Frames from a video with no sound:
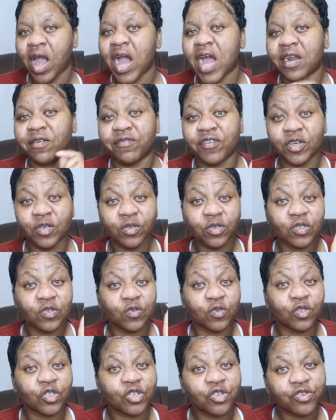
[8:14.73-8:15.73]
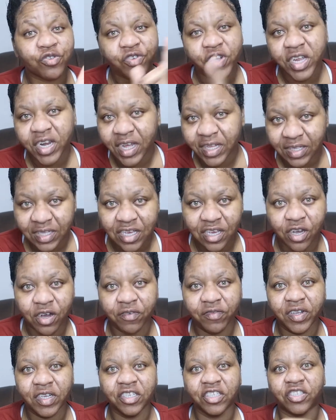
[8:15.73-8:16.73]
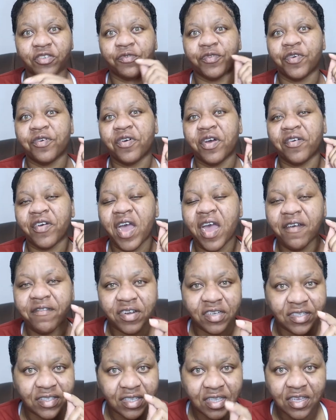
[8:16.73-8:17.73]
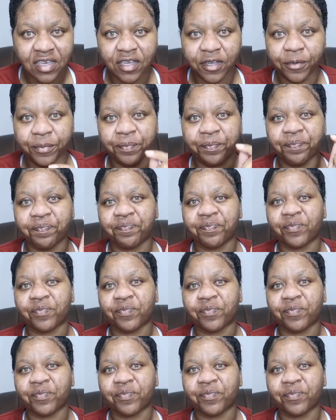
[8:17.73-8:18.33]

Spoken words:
And for those who train at Eco Village, if you've ever seen